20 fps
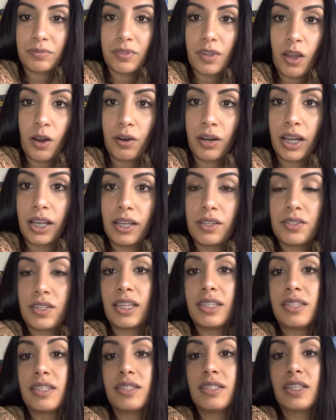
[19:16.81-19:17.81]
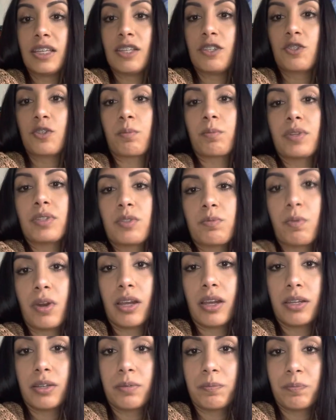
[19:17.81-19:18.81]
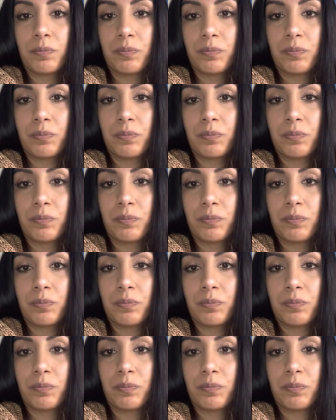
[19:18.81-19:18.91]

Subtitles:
all right, so that's a seed serpent spread.